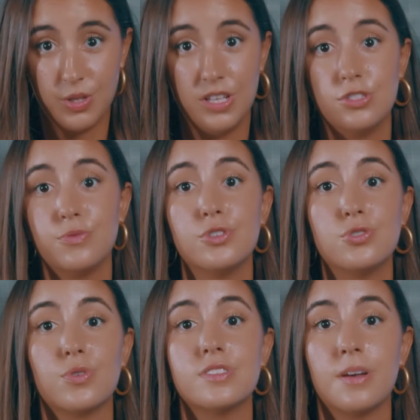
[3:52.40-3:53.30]
We need to
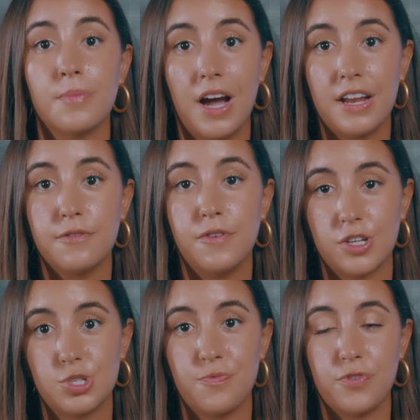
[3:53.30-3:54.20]
restore some kind of
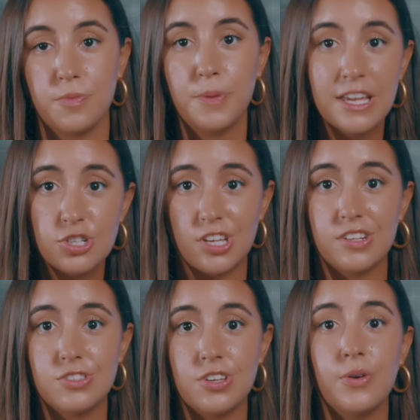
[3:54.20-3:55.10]
function for the
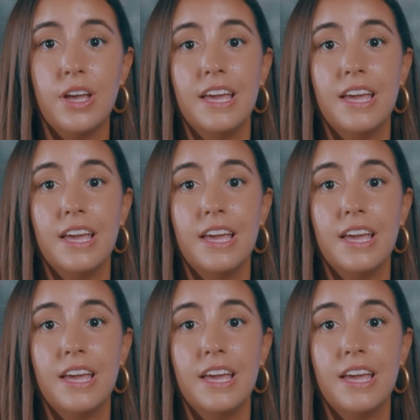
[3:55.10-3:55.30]
patient. So